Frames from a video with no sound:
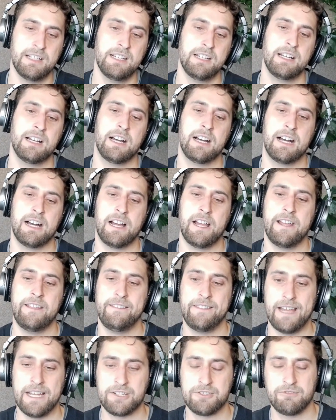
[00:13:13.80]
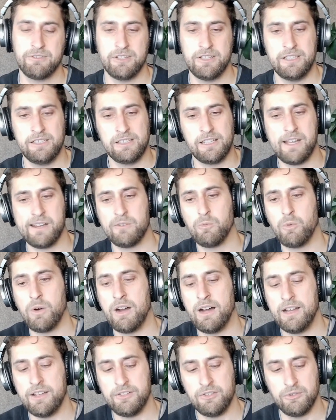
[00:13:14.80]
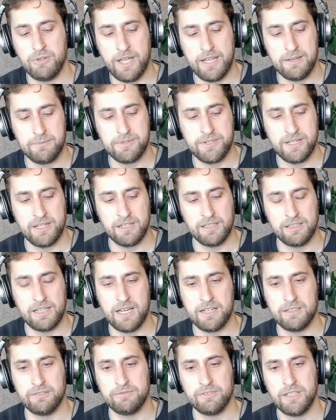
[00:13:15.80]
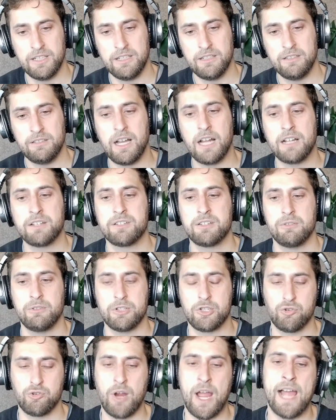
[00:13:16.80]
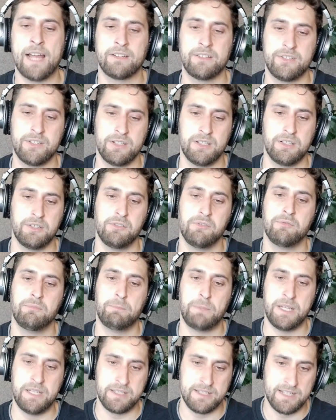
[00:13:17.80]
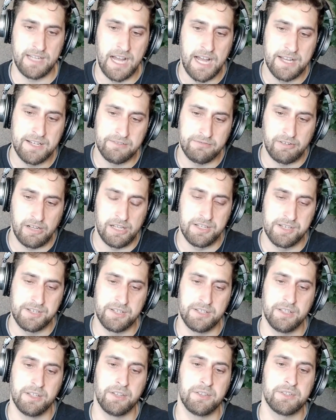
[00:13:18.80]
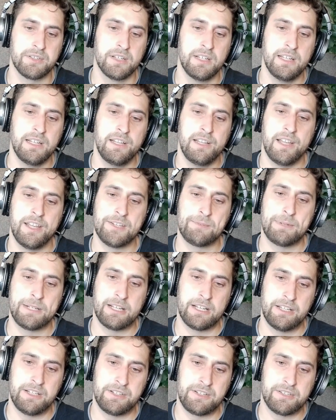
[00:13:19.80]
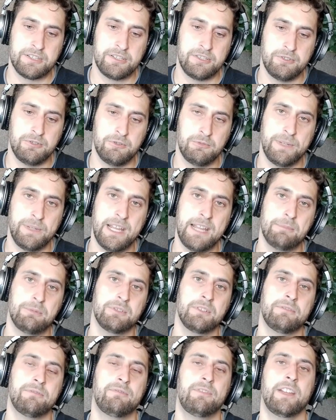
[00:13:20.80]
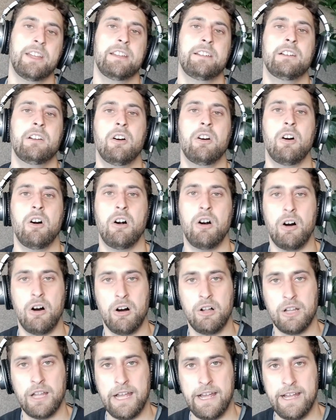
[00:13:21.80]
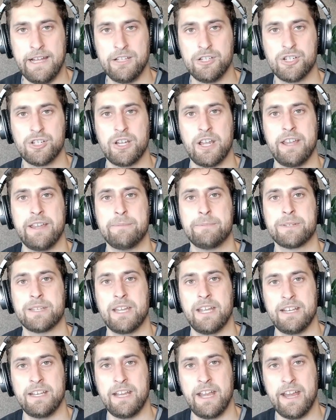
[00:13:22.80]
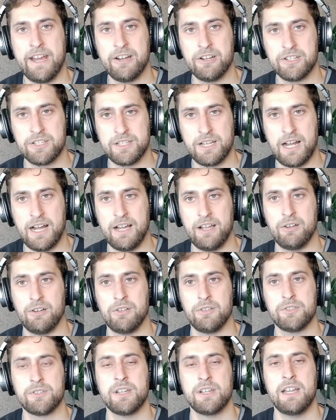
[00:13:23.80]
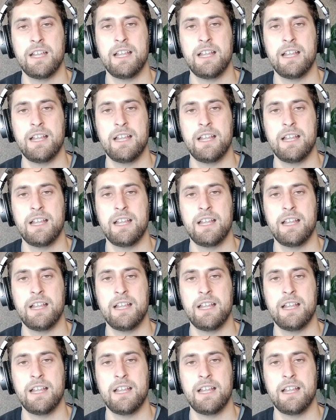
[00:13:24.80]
And that's really why you end up seeing a lot of not so attractive BCI devices, is because to be able to fit all head shapes and hairstyles